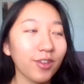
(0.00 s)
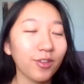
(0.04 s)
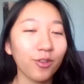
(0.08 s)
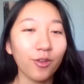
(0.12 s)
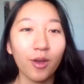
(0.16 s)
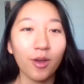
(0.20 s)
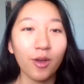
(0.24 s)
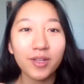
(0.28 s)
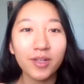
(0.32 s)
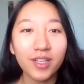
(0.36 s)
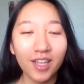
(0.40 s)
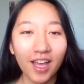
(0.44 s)
So
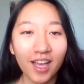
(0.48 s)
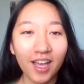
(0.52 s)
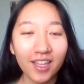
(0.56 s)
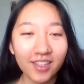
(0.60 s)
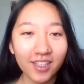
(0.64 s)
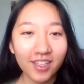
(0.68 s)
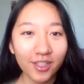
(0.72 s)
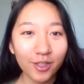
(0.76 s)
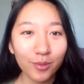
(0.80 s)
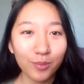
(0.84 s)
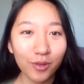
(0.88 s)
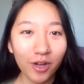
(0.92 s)
I'm
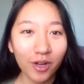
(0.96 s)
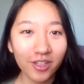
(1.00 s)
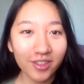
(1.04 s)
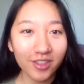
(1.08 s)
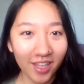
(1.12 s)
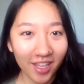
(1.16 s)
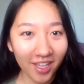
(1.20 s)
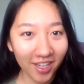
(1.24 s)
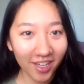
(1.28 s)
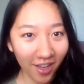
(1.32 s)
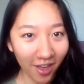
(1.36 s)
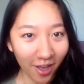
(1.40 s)
glad that you
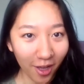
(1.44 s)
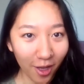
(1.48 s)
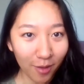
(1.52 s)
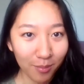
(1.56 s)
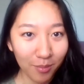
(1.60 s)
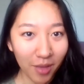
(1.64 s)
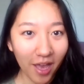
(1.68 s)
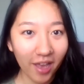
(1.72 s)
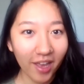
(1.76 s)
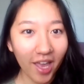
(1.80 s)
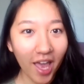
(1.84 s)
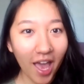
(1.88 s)
brought that
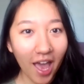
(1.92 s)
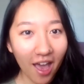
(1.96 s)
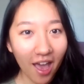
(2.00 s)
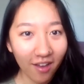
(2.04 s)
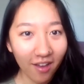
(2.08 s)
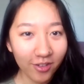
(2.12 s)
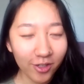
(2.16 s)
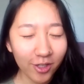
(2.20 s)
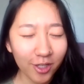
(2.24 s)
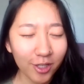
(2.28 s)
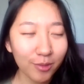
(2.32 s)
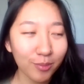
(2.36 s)
up. I
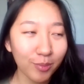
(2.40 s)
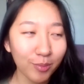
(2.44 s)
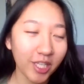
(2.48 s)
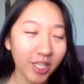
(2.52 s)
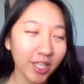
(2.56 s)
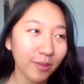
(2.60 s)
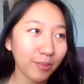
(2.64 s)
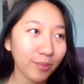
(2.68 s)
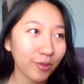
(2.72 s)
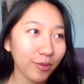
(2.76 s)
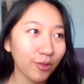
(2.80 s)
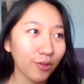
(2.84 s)
have heard
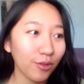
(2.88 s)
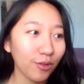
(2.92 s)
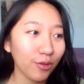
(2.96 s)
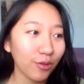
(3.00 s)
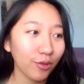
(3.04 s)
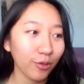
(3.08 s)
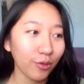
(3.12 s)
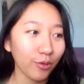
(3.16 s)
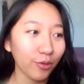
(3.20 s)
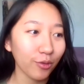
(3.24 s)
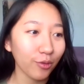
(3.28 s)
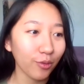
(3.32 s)
people
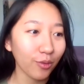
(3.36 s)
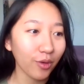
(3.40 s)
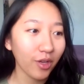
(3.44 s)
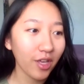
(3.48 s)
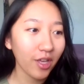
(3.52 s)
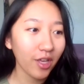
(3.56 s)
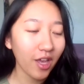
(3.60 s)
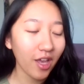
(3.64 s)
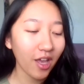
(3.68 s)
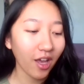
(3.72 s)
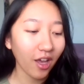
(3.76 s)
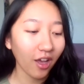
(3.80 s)
who,
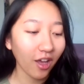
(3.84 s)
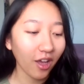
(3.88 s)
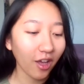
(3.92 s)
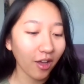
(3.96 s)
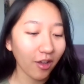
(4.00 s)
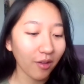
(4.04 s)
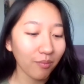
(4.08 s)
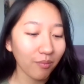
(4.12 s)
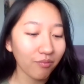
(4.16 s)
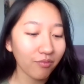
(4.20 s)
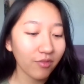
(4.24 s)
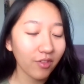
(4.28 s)

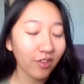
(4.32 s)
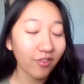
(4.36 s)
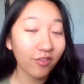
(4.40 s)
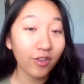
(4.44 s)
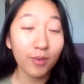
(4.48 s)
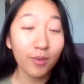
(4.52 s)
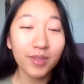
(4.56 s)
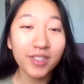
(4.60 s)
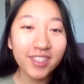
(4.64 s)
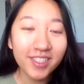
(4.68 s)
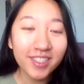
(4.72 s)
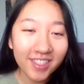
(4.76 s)

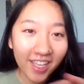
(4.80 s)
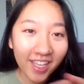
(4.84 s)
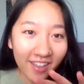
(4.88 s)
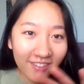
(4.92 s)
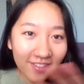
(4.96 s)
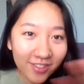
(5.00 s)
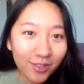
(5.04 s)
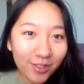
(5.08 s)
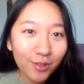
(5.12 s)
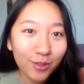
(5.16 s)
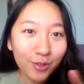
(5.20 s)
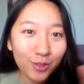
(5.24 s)
from a
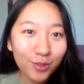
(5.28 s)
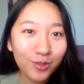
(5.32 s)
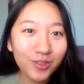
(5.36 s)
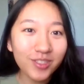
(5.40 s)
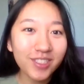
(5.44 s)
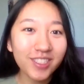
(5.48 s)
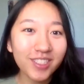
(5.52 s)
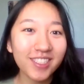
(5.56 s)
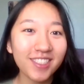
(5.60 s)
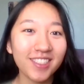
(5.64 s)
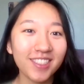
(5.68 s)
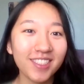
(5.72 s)
safe social
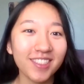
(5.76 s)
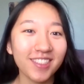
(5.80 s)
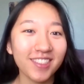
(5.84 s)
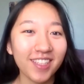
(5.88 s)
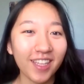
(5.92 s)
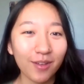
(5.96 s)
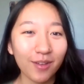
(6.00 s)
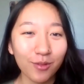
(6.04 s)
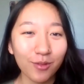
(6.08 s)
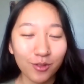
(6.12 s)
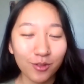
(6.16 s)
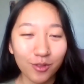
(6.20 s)
distance,
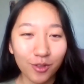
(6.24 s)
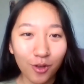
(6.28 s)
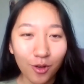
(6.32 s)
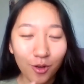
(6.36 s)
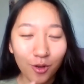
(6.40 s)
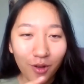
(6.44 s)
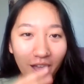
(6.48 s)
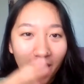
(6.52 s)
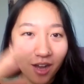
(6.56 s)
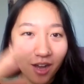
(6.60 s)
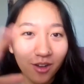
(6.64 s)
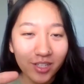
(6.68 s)
they will
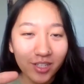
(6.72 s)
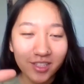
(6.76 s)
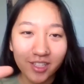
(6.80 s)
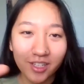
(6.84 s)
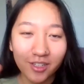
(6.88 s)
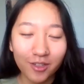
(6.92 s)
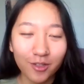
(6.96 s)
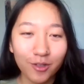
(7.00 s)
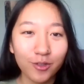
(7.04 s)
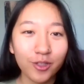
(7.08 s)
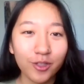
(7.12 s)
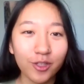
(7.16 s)
go out in
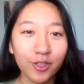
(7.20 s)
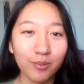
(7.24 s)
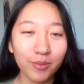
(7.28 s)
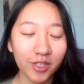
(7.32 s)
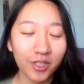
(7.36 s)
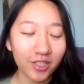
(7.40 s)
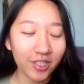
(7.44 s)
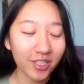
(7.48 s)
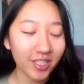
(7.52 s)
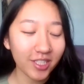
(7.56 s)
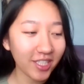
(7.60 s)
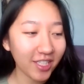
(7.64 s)
their own
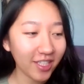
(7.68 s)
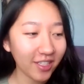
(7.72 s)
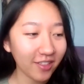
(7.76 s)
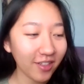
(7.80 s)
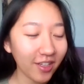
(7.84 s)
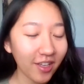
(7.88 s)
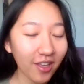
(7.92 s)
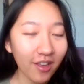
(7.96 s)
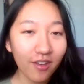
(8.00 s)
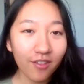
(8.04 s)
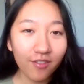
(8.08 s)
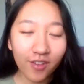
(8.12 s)
community
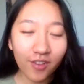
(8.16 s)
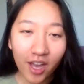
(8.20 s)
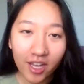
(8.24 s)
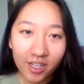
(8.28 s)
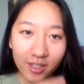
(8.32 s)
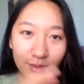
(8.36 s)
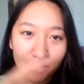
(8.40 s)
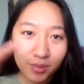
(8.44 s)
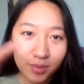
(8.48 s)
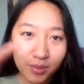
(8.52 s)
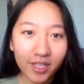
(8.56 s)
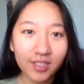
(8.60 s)
and
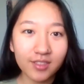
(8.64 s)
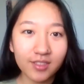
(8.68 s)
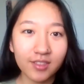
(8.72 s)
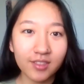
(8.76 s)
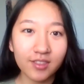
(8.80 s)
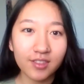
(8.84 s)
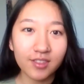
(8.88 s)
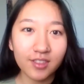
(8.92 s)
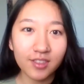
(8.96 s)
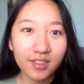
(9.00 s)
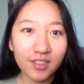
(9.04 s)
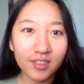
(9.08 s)
find a place
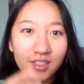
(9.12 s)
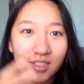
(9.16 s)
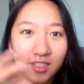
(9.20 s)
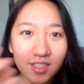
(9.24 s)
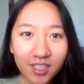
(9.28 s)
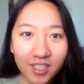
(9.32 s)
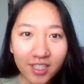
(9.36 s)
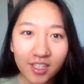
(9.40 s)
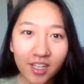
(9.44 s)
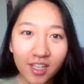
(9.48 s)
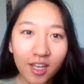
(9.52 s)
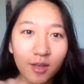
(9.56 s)
to just
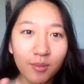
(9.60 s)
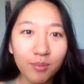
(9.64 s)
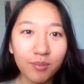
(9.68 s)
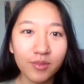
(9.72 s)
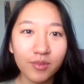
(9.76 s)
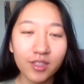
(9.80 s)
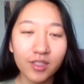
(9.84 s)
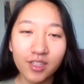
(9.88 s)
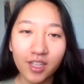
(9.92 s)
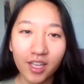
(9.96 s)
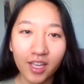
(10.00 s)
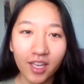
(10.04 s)
clean
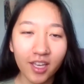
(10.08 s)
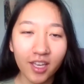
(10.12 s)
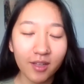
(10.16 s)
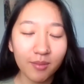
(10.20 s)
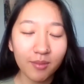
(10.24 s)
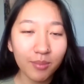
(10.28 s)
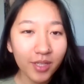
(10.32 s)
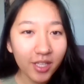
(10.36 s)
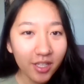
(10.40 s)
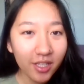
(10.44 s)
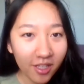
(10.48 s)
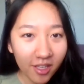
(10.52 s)
up the
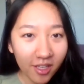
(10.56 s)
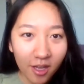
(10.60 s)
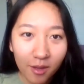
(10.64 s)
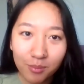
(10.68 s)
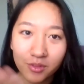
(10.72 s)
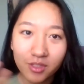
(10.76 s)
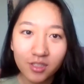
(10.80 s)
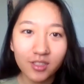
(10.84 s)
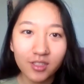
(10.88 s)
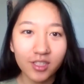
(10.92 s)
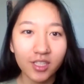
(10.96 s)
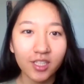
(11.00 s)
land, pick
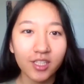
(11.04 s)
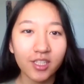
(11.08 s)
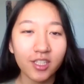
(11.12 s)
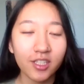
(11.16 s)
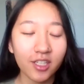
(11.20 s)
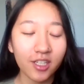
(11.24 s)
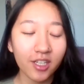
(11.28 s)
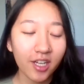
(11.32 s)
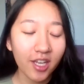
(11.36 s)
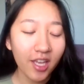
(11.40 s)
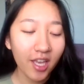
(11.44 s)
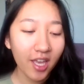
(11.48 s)
up the
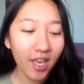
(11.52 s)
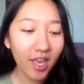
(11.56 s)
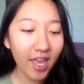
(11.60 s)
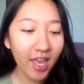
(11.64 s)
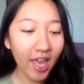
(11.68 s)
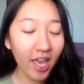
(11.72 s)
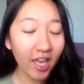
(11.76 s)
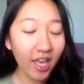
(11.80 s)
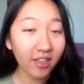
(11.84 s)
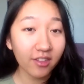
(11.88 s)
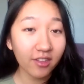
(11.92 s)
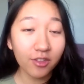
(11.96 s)
litter.
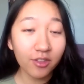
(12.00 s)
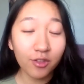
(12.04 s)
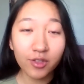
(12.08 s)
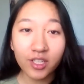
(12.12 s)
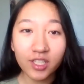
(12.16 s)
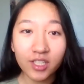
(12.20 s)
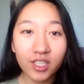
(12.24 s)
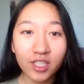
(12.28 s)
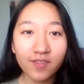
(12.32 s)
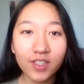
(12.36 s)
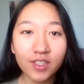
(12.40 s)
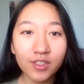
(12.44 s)
And you
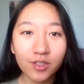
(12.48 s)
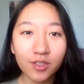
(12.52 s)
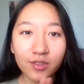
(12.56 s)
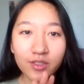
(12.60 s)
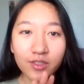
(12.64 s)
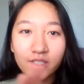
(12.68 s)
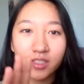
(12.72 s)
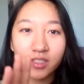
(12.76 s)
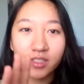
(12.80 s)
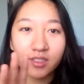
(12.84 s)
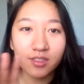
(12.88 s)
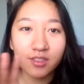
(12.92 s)
can even do
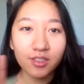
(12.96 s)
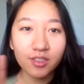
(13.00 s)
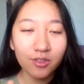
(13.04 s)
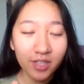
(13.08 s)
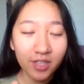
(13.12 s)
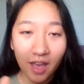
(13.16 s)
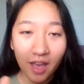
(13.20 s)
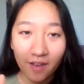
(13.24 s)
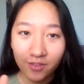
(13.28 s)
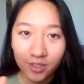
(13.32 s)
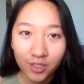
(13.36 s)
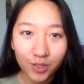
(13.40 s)
this. You
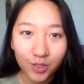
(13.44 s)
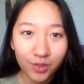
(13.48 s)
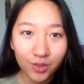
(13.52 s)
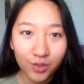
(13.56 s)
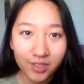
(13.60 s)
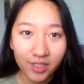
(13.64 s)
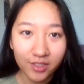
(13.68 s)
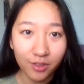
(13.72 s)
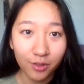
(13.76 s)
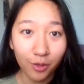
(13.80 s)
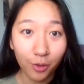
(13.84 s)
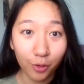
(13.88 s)
don't have to do
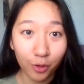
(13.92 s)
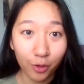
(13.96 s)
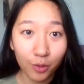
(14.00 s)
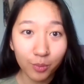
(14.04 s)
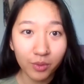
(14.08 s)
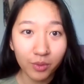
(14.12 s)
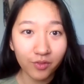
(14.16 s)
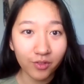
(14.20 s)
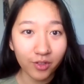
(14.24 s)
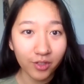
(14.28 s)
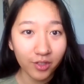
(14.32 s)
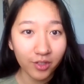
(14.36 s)
this as a
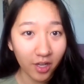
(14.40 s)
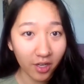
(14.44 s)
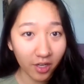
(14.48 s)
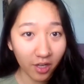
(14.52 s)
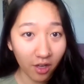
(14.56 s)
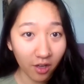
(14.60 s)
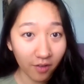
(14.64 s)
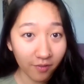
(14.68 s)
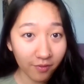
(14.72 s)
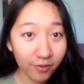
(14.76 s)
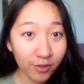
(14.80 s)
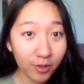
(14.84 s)
group if you're
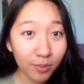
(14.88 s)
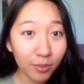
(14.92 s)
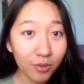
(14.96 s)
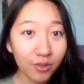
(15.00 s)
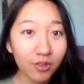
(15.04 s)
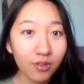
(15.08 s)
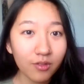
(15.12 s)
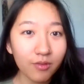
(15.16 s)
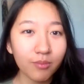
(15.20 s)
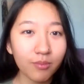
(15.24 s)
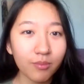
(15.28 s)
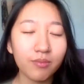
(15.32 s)
not
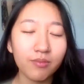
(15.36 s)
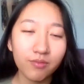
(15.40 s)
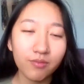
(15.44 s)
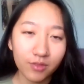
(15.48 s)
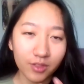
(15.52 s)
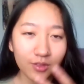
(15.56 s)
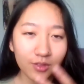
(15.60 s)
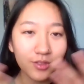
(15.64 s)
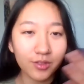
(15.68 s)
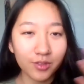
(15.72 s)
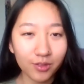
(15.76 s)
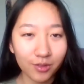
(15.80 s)
comfortable.
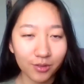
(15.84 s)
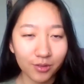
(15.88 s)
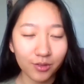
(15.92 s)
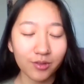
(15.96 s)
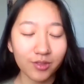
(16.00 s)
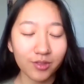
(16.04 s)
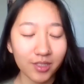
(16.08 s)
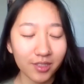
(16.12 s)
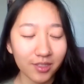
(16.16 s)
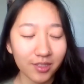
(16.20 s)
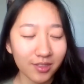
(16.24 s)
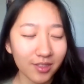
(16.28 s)
Do the
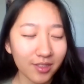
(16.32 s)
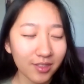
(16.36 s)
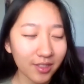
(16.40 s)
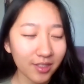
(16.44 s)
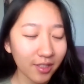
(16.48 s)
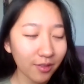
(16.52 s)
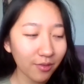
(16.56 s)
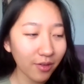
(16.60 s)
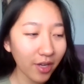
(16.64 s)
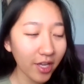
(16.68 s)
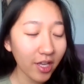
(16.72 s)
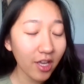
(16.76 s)
social
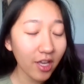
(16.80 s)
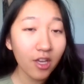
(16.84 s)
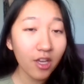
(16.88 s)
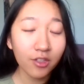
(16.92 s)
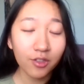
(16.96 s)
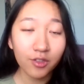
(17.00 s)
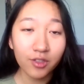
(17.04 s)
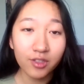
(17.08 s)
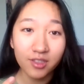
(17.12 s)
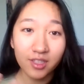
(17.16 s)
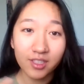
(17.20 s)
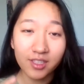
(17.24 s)
distancing, right?
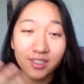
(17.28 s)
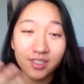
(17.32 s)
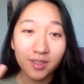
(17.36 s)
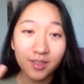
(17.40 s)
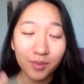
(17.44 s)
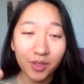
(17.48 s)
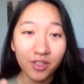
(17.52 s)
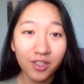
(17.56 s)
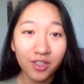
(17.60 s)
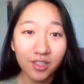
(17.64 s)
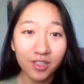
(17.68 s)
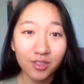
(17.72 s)
This is
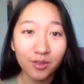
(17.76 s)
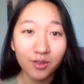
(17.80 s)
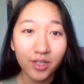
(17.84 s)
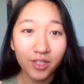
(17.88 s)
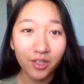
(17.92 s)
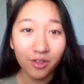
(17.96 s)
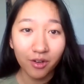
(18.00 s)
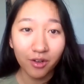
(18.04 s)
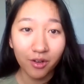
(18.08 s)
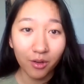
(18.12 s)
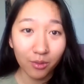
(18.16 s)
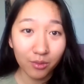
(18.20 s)
something you can do
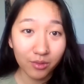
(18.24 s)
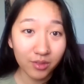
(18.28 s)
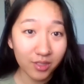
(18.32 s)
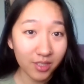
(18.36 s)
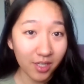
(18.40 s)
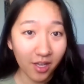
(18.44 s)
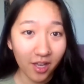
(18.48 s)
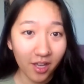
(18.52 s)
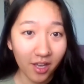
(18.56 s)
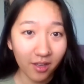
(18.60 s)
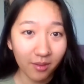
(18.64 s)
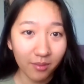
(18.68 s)
at your own
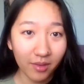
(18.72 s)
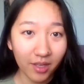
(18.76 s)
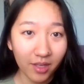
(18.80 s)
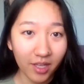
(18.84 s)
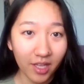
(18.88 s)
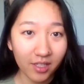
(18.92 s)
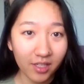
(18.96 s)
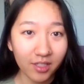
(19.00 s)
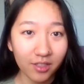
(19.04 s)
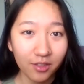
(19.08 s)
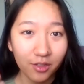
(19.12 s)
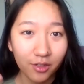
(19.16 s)
time
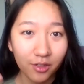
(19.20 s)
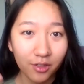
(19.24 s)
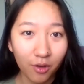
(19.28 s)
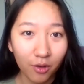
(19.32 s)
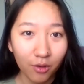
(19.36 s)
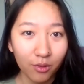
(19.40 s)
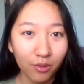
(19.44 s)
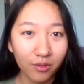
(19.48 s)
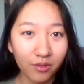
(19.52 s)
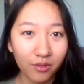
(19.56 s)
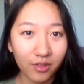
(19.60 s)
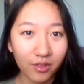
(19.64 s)
and in your
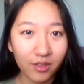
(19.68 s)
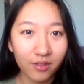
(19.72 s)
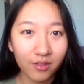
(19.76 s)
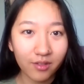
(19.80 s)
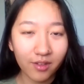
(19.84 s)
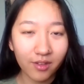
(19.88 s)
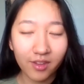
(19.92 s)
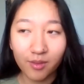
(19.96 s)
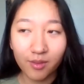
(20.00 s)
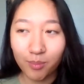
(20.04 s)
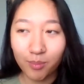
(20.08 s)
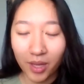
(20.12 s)
own
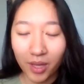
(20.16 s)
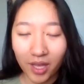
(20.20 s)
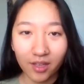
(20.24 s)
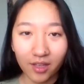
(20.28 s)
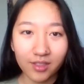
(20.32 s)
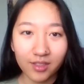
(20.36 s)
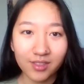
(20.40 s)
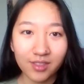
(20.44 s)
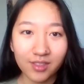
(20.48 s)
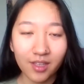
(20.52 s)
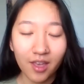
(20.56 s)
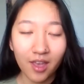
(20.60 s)

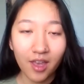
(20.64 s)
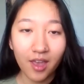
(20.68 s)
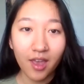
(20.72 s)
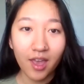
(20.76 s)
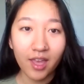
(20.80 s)
space.